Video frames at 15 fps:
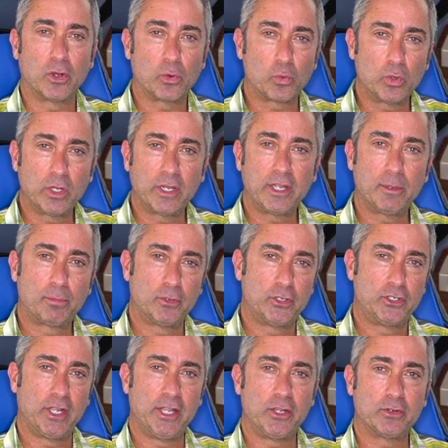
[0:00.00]
I really
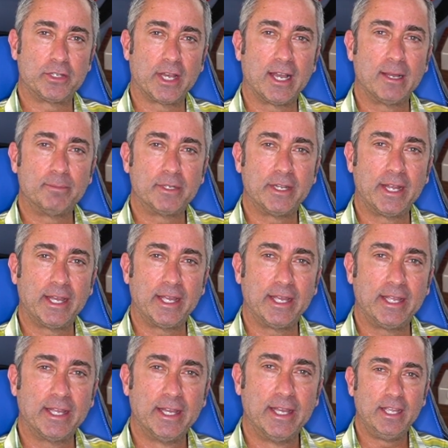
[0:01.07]
appreciate your time today.